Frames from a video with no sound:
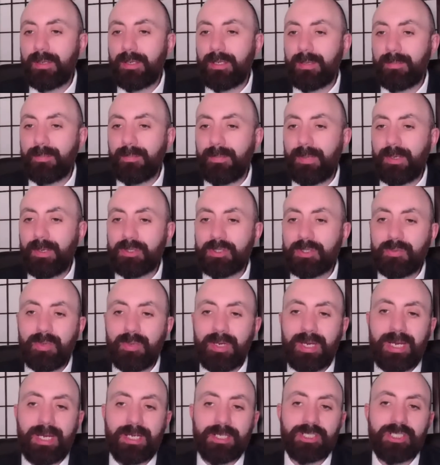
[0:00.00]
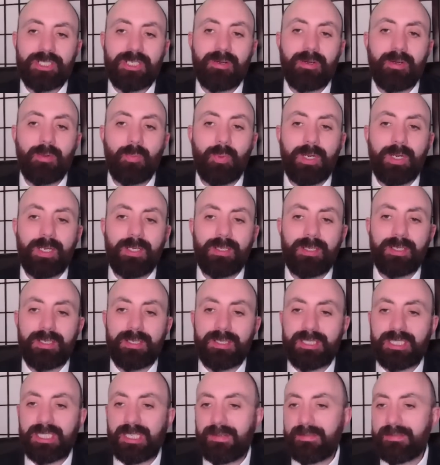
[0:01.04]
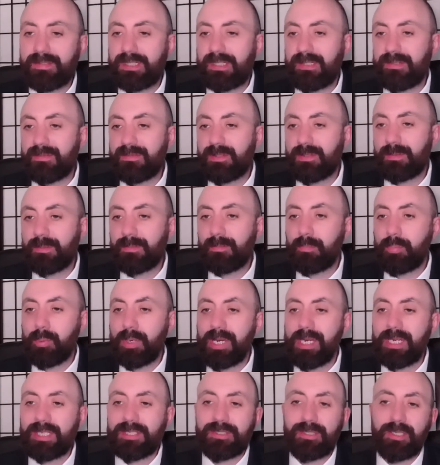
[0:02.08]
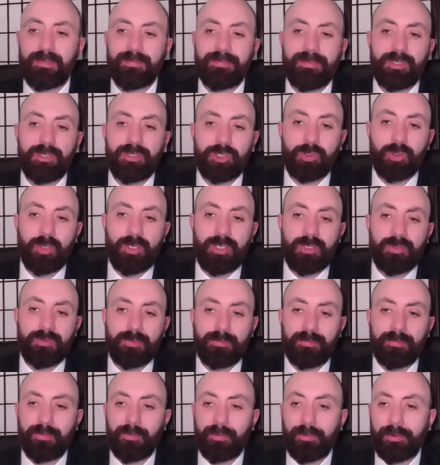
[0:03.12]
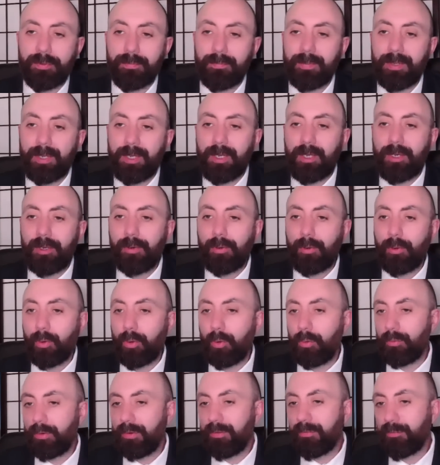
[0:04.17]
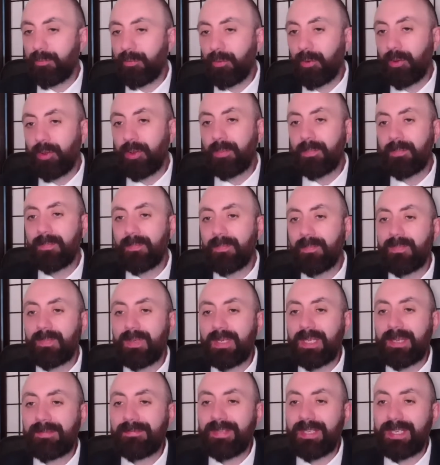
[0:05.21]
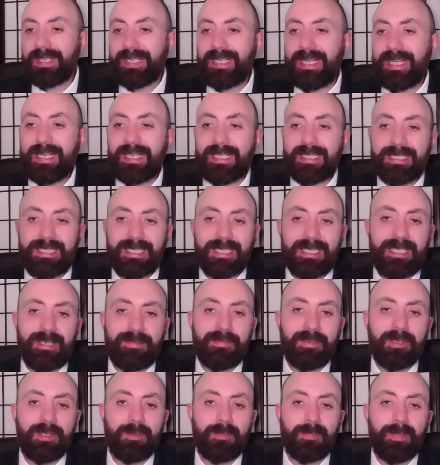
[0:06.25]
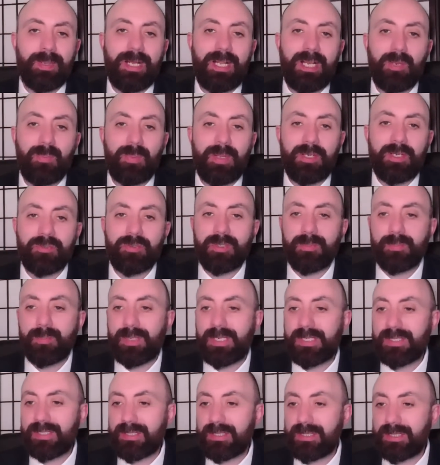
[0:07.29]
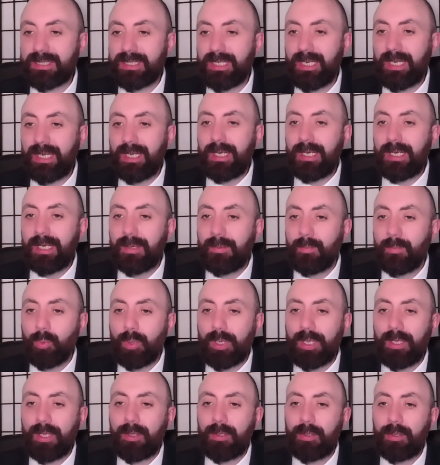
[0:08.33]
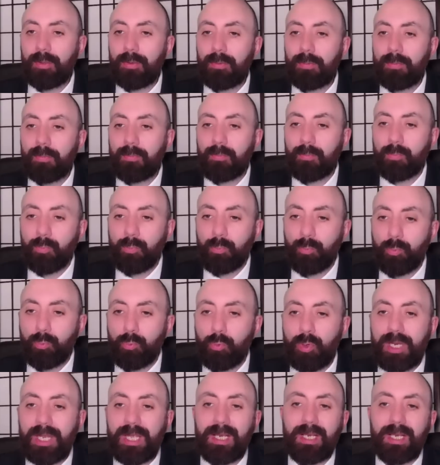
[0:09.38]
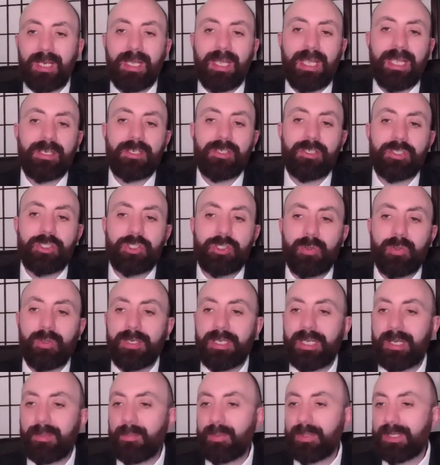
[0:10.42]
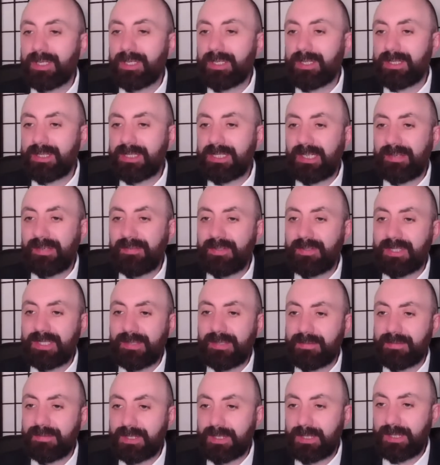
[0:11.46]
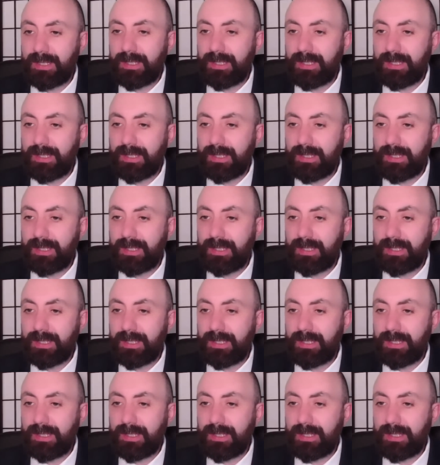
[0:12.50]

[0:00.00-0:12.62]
most reactionary wing of the Conservatives breaks off and joins Reform, or Reform, if they get a significant parliamentary presence, will realign and join up with the Conservatives